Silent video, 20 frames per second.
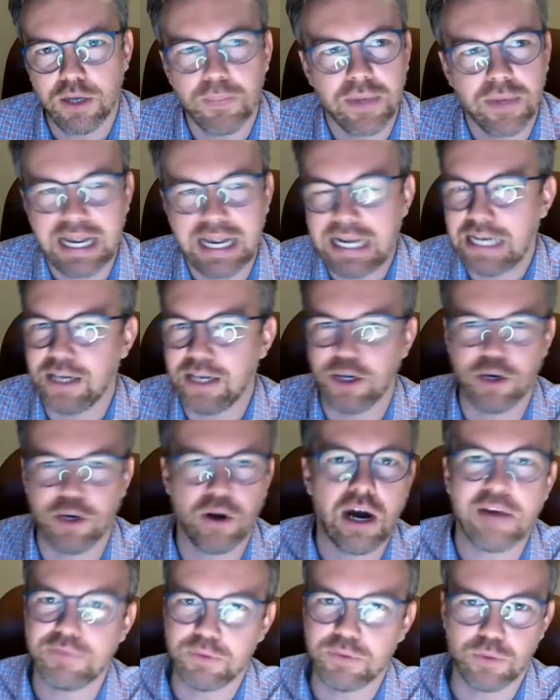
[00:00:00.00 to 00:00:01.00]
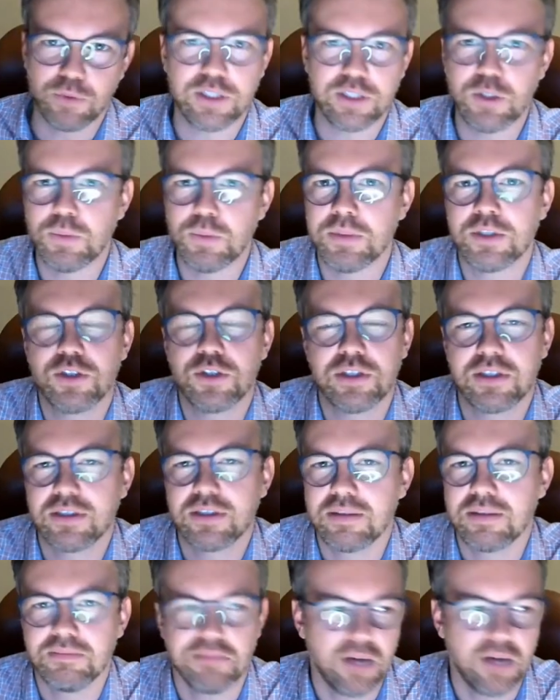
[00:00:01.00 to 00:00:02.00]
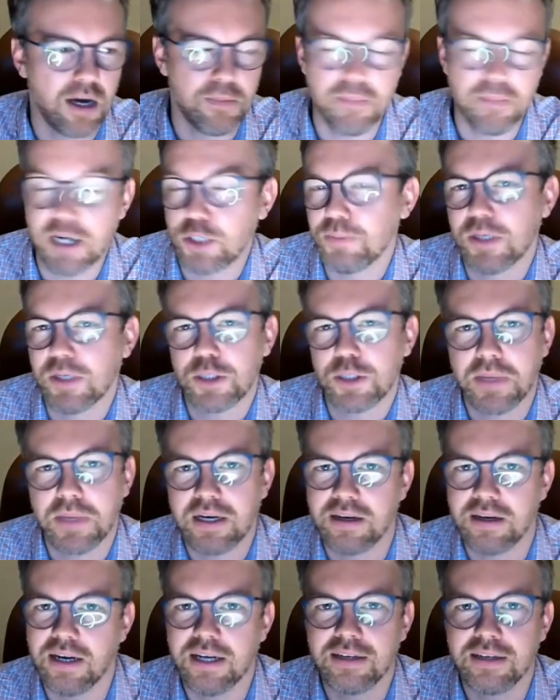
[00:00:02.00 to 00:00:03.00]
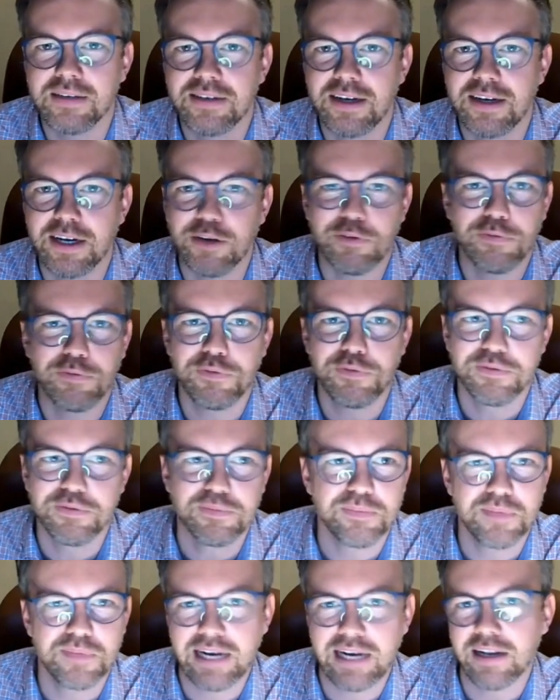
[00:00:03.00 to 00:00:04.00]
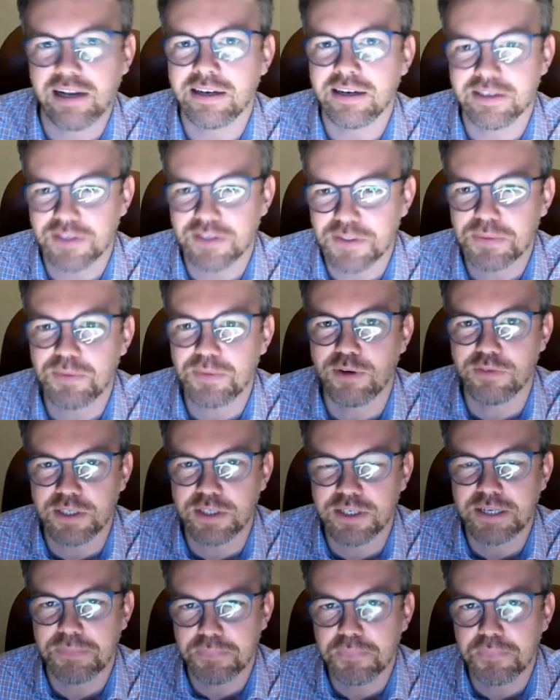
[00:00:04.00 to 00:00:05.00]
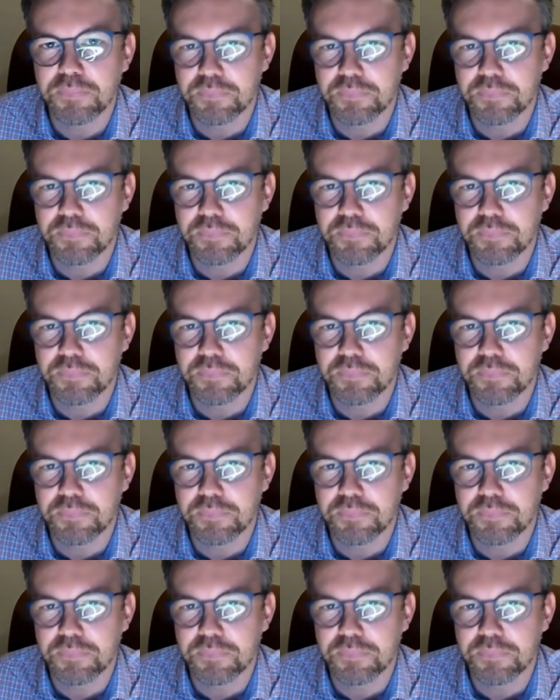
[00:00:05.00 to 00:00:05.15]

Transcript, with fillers: But then you know afterwards, humans just are much much better at kind of nailing this over time.